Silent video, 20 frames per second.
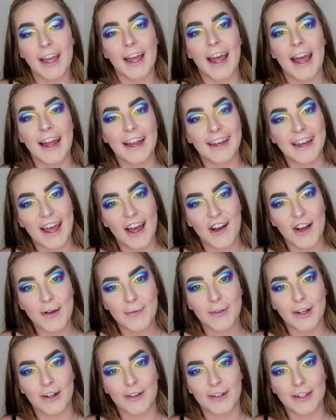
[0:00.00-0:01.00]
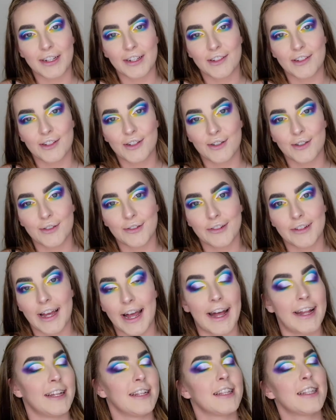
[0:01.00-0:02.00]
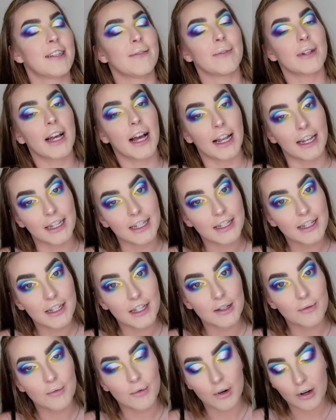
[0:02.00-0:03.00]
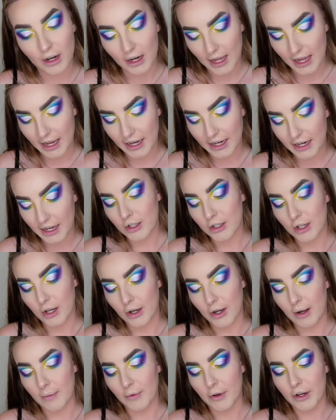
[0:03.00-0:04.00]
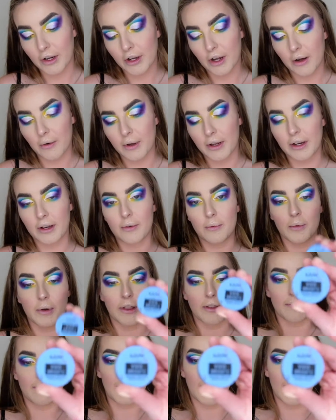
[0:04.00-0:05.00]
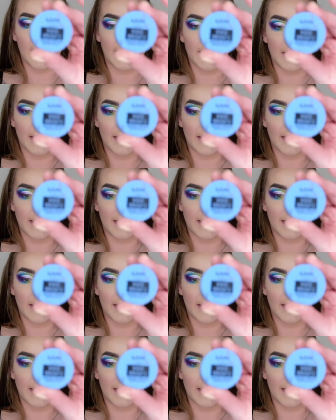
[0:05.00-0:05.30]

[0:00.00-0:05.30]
And now I'm going to add in some colour to the waterline. So I'm going to go in with my